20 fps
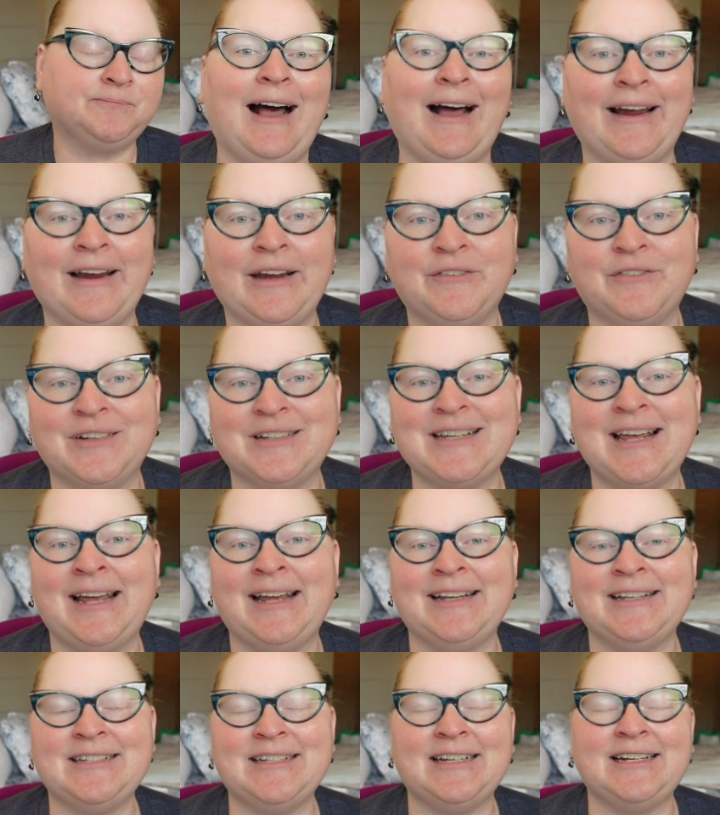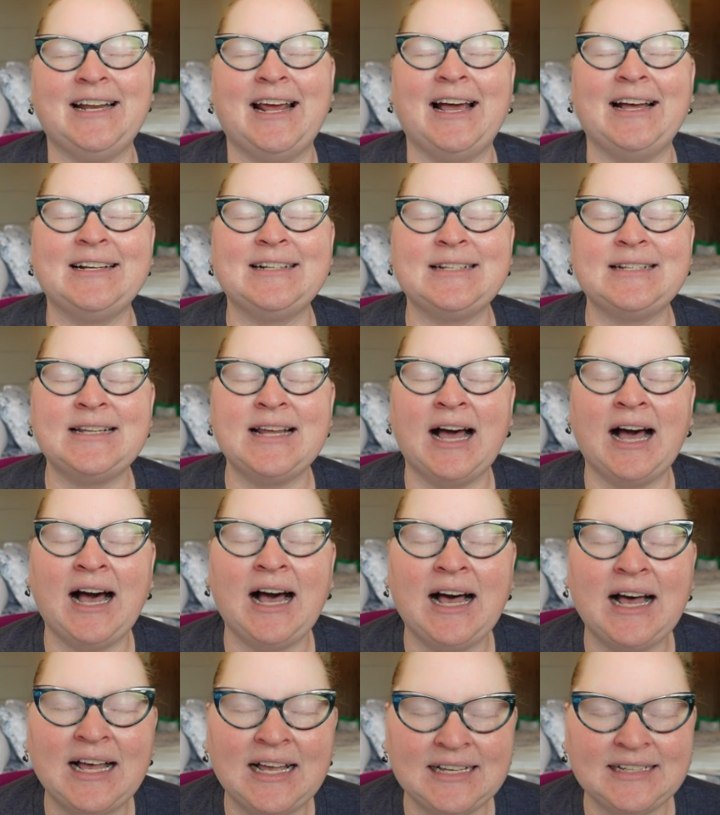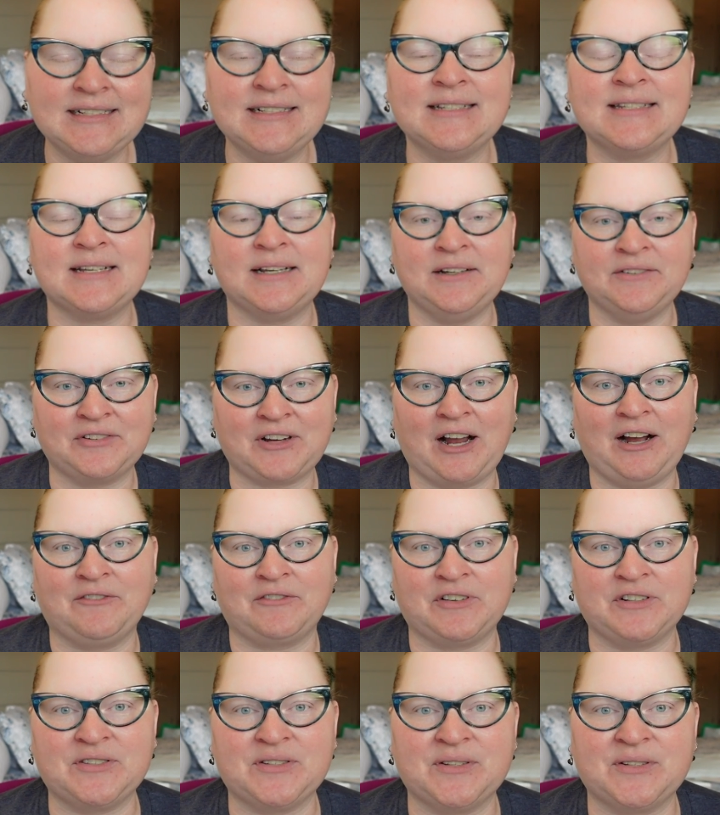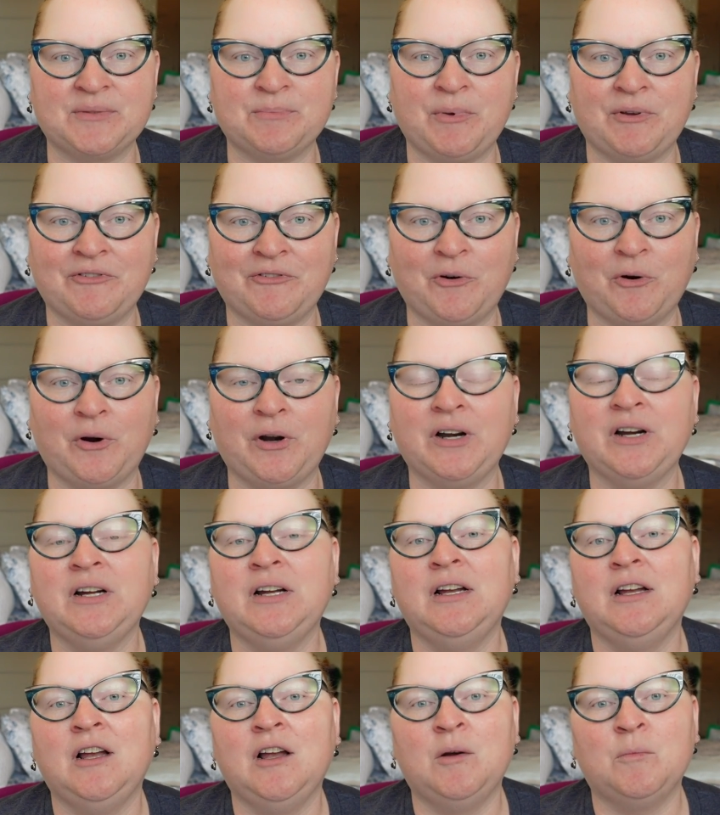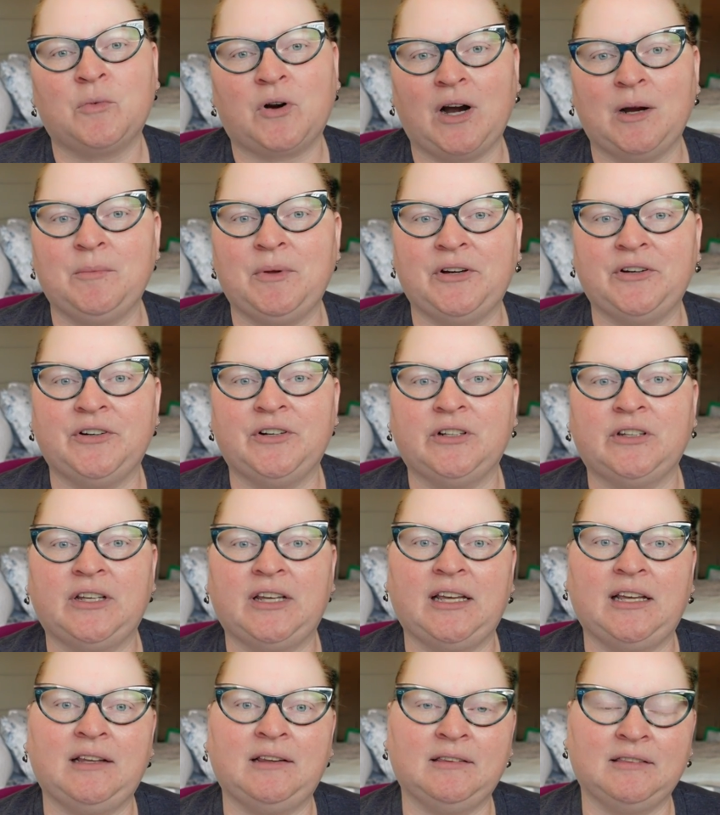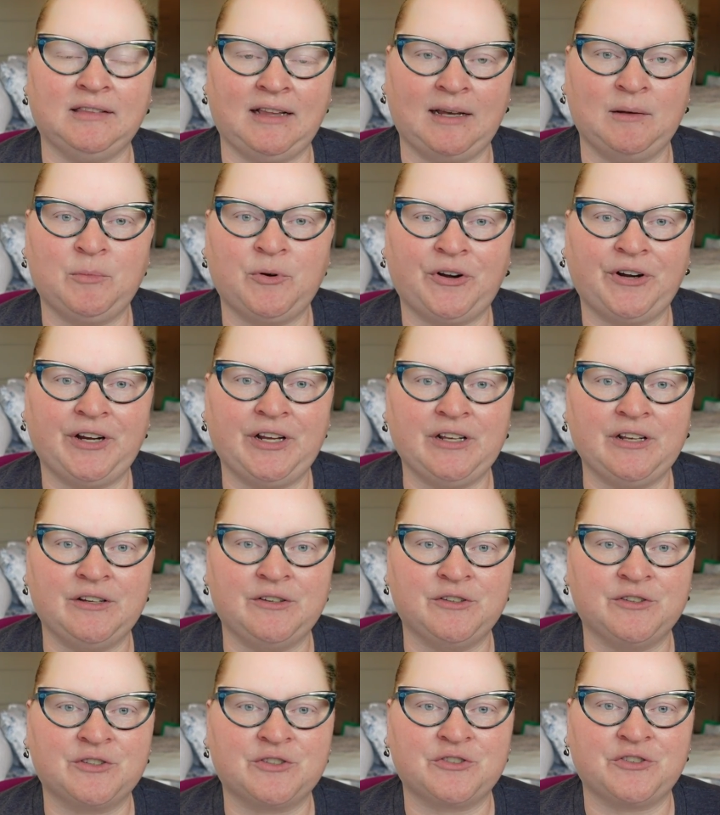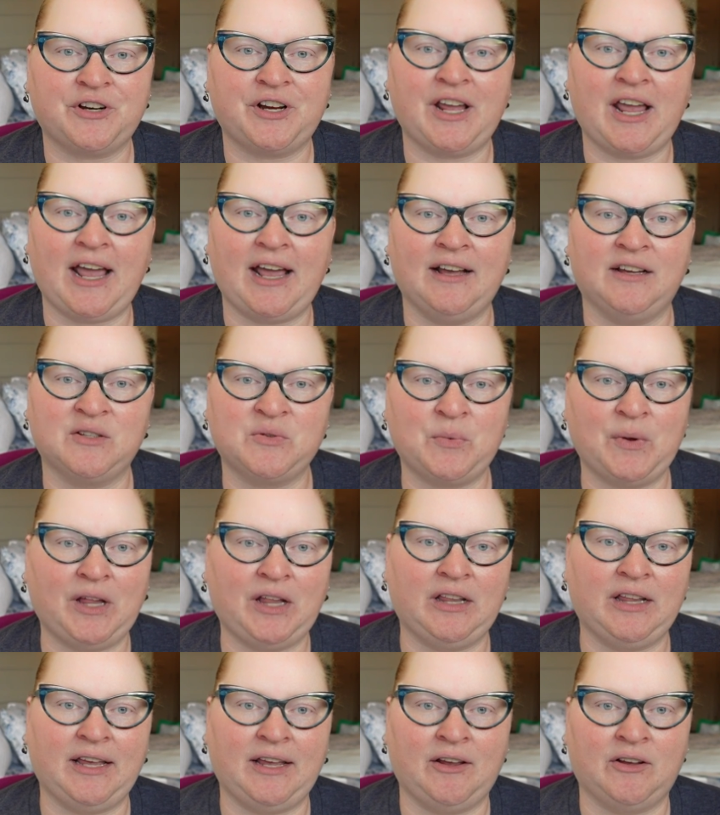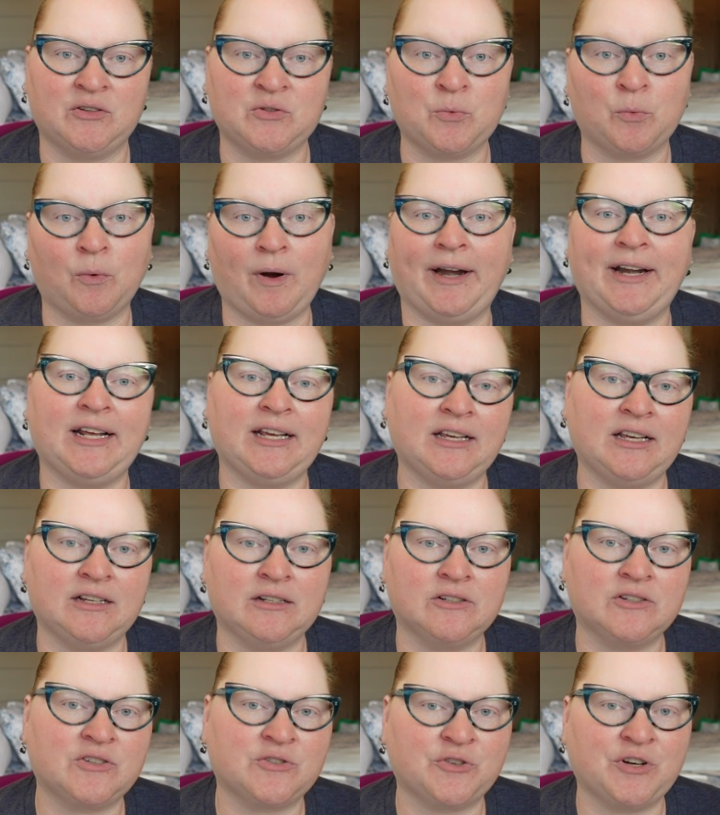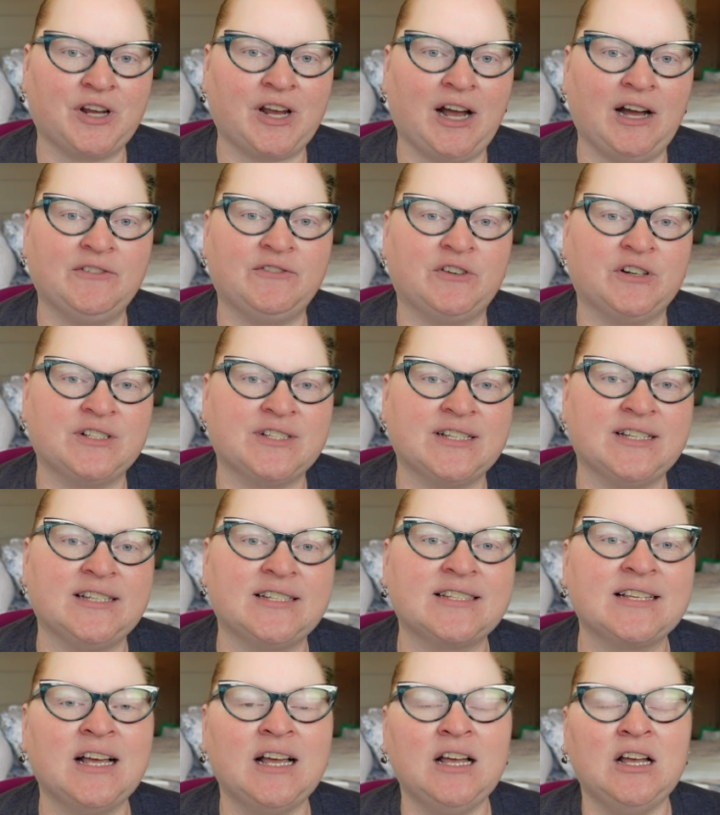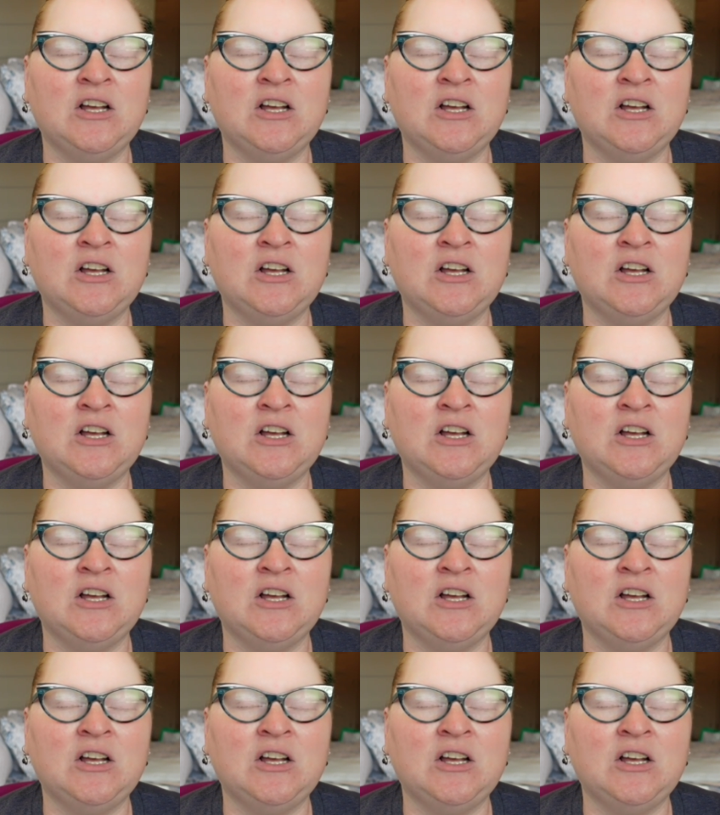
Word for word: I've attended tons of conferences before, primarily librarian industry as well as writing industry conferences.